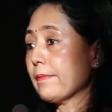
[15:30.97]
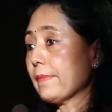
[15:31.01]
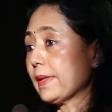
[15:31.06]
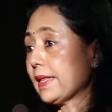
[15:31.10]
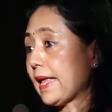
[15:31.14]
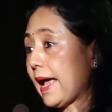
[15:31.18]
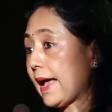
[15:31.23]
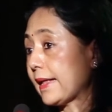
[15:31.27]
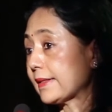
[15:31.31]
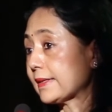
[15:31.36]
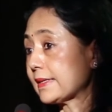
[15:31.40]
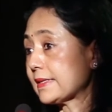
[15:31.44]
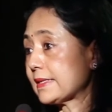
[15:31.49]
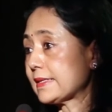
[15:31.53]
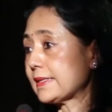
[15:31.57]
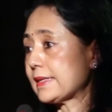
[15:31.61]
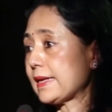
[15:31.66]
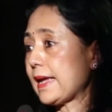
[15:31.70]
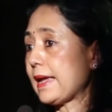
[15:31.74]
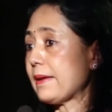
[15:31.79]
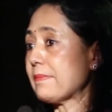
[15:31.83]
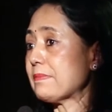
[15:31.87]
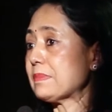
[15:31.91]
But at the
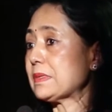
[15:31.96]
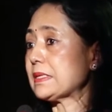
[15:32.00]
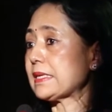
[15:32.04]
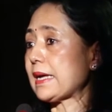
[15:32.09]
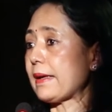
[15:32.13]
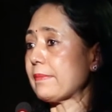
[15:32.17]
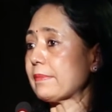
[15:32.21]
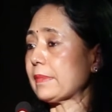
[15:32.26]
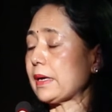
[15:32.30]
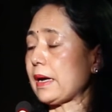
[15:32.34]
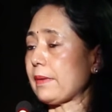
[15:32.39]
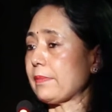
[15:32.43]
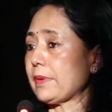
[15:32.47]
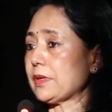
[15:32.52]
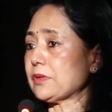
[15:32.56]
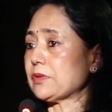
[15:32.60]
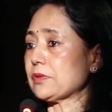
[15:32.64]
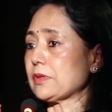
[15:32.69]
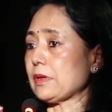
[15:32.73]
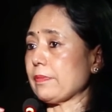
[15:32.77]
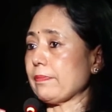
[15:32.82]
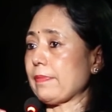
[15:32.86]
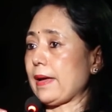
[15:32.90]
same time,
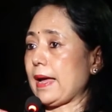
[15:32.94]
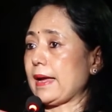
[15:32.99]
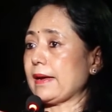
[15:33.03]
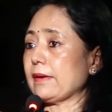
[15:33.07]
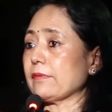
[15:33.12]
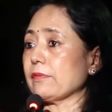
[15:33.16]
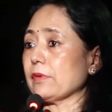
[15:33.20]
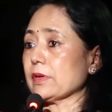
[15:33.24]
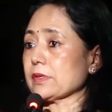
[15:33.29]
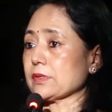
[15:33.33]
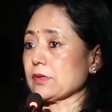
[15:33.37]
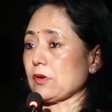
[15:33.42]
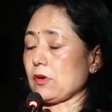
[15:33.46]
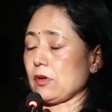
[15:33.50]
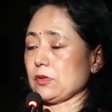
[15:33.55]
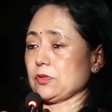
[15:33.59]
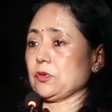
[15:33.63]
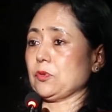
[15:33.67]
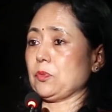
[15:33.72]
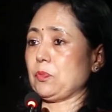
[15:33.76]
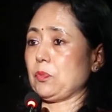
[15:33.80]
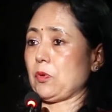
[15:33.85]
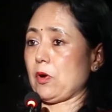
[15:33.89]
coming to the bank was
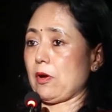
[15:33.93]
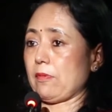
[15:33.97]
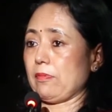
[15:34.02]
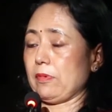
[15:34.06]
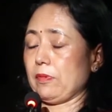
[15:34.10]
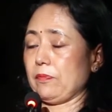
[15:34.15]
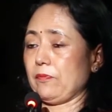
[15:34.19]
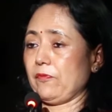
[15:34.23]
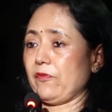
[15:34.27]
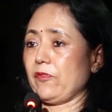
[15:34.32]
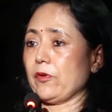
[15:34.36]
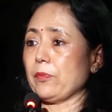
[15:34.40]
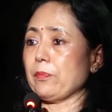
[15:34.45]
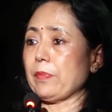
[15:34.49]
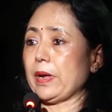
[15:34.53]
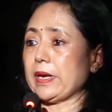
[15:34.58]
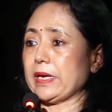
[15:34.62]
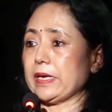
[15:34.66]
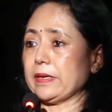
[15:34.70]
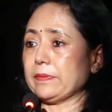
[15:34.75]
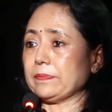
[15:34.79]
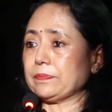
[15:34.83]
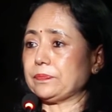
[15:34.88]
also a problem for
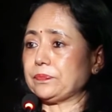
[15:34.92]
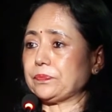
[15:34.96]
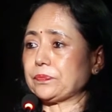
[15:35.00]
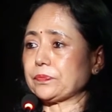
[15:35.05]
many.